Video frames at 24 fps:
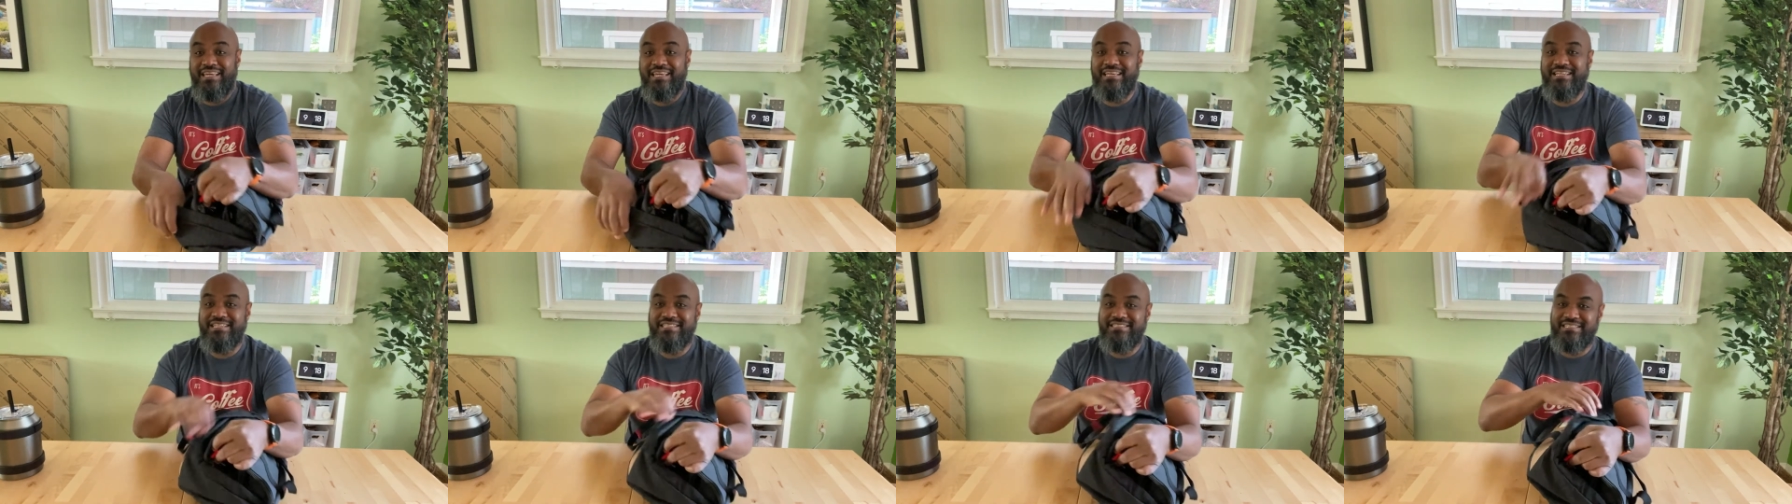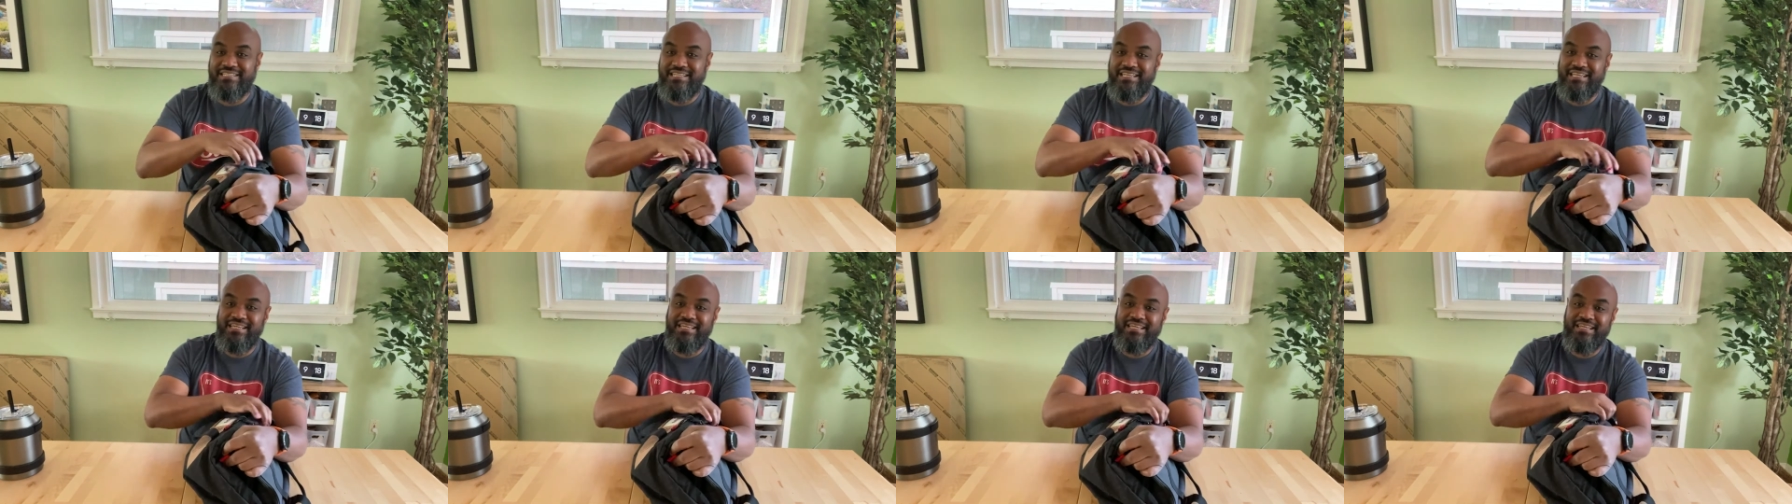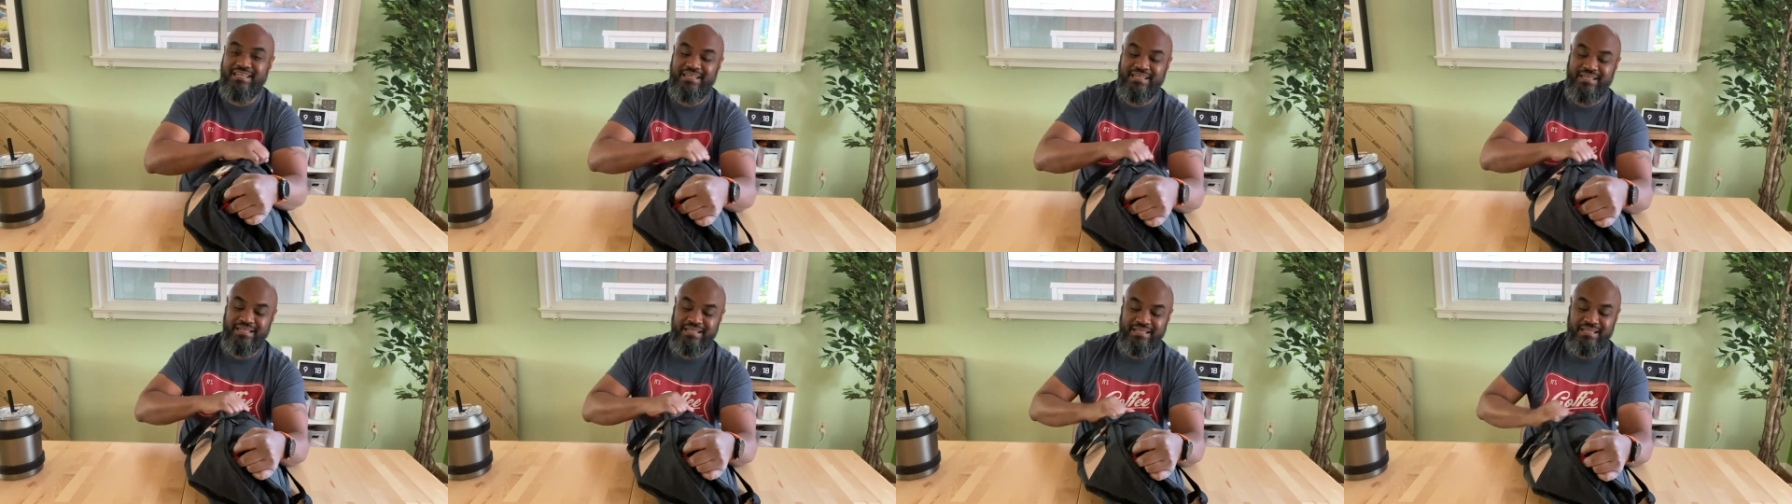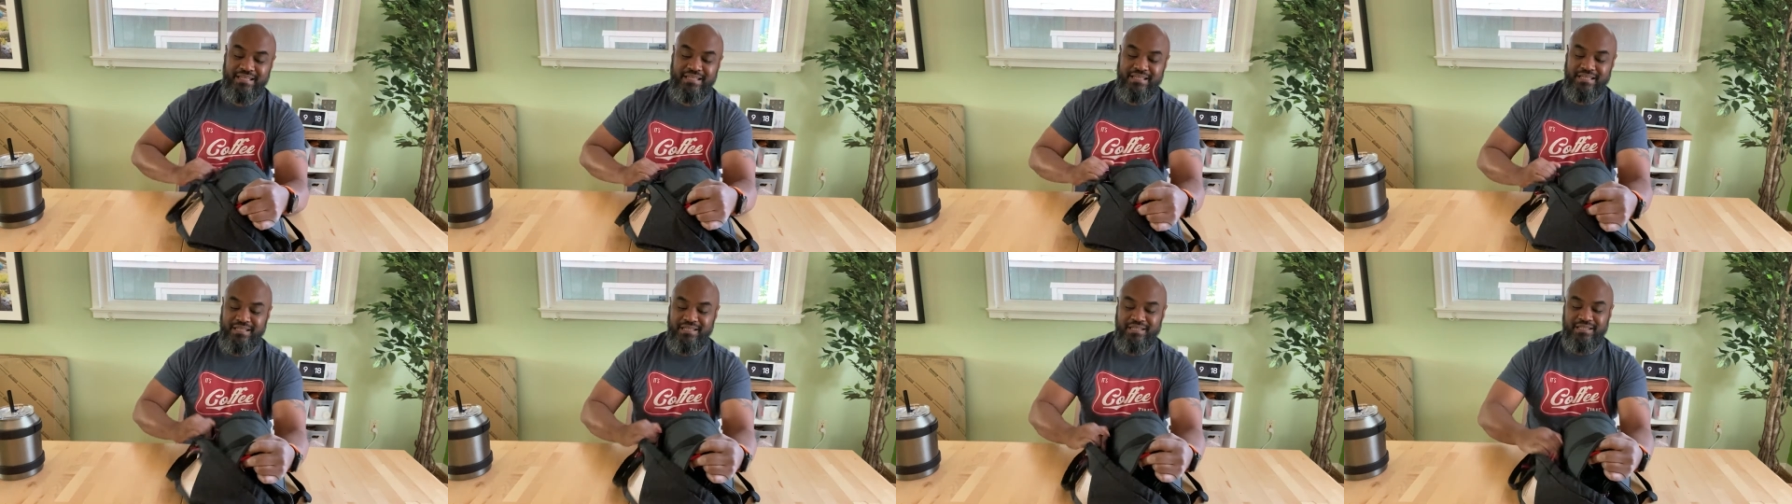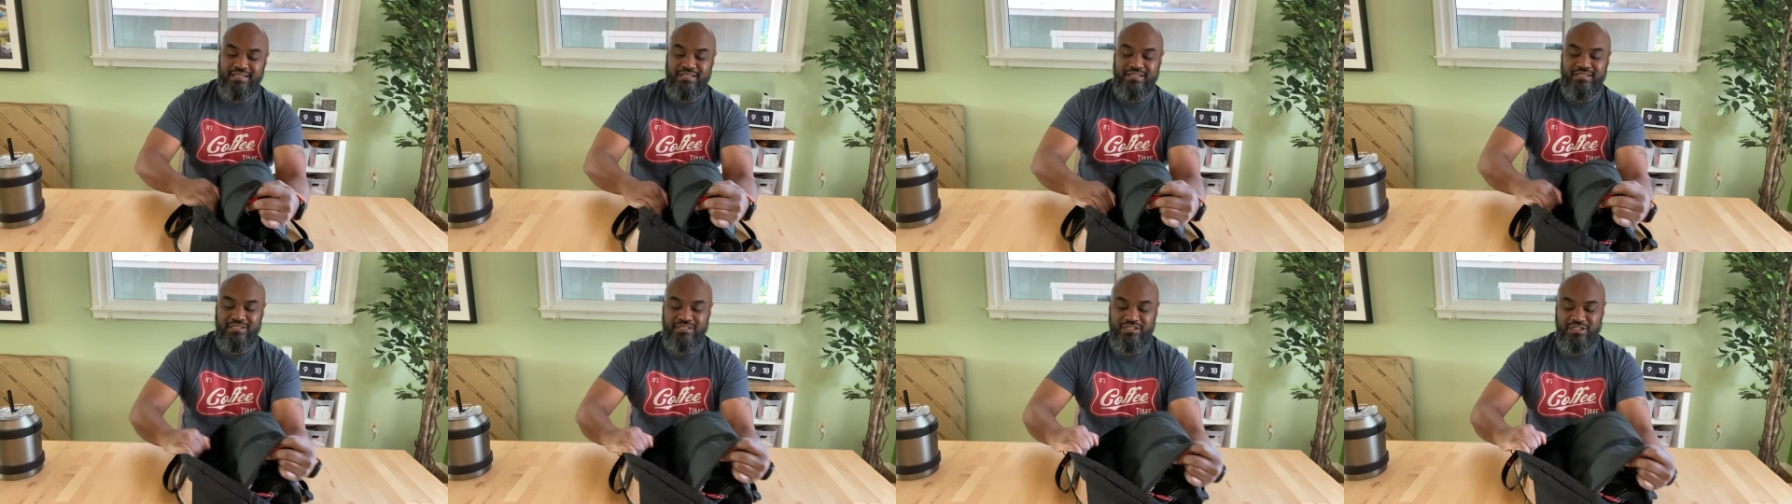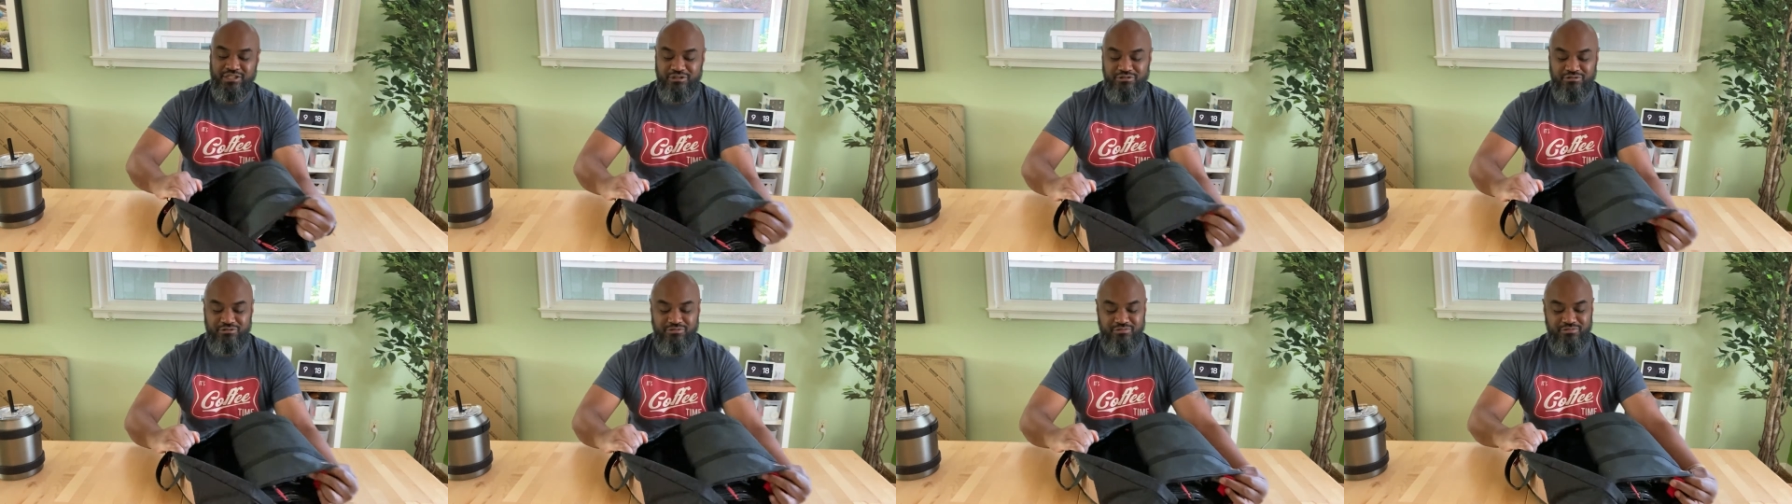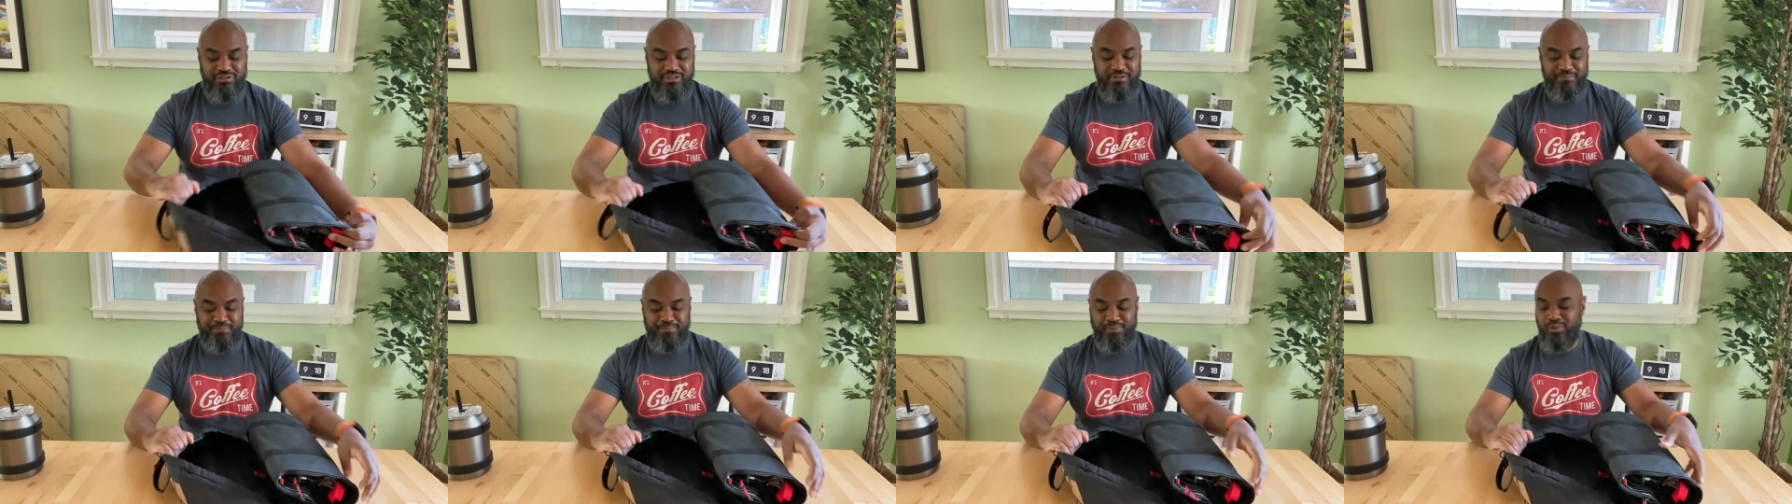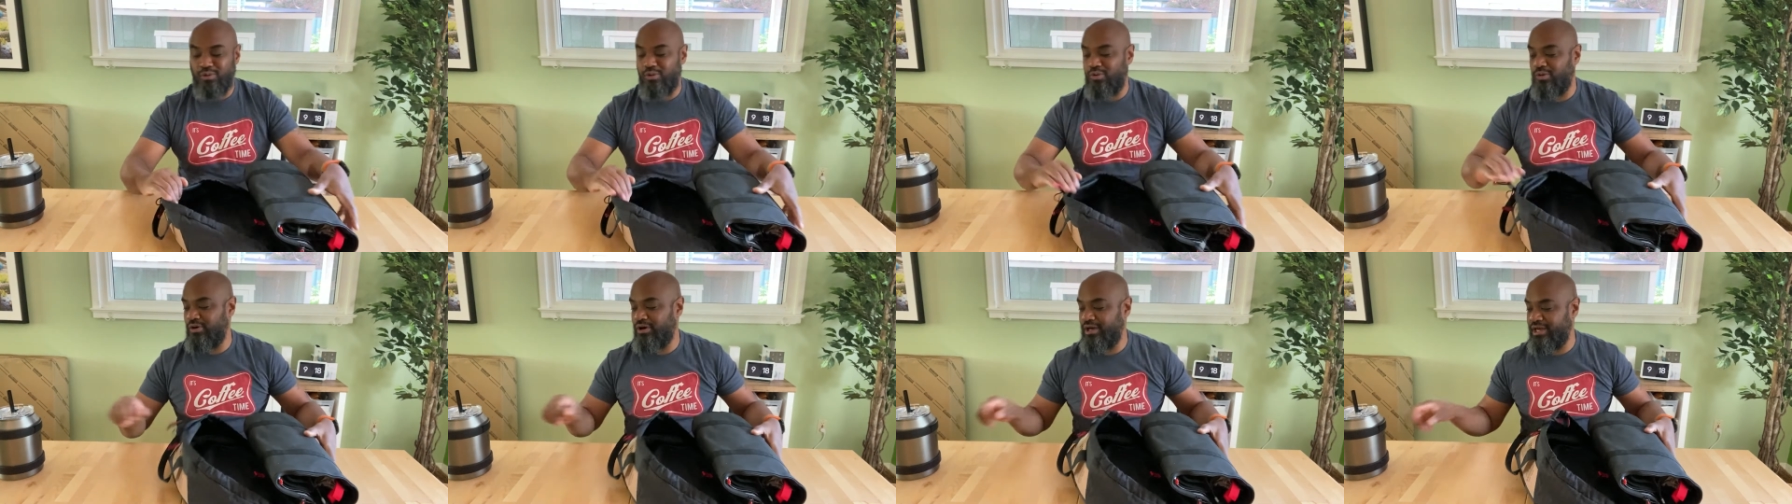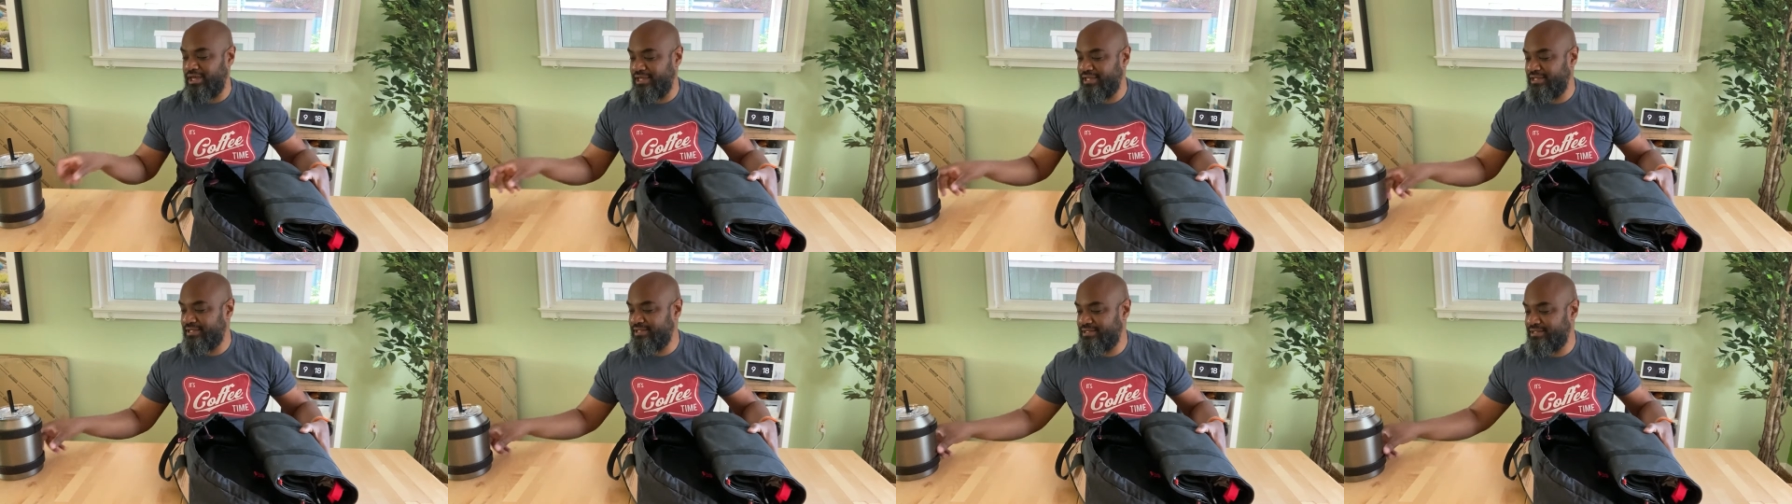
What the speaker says: easy to deploy